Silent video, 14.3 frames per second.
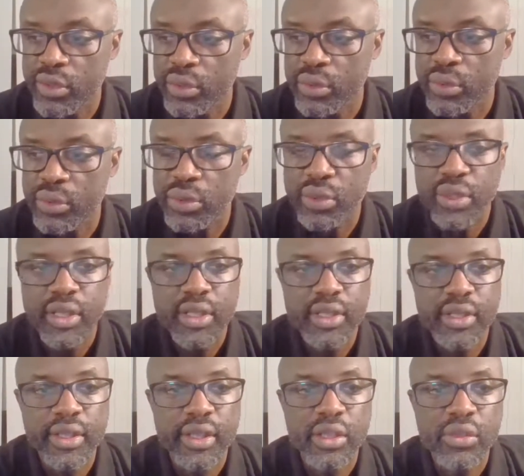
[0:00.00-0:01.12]
you
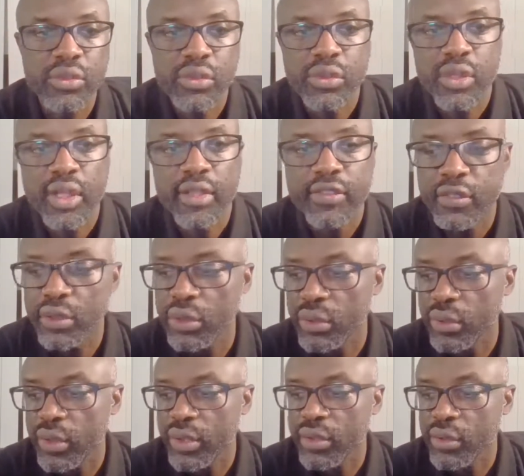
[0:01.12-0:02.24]
just need to
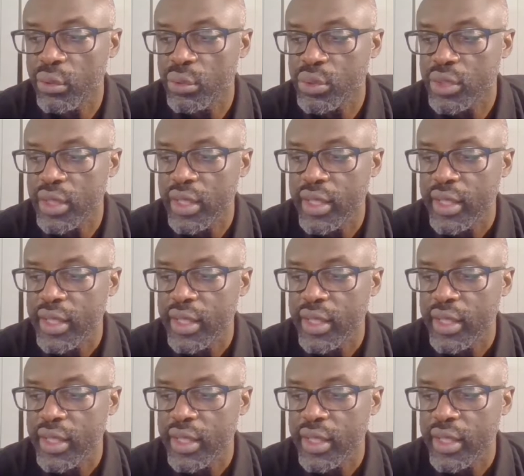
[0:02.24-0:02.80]
follow those.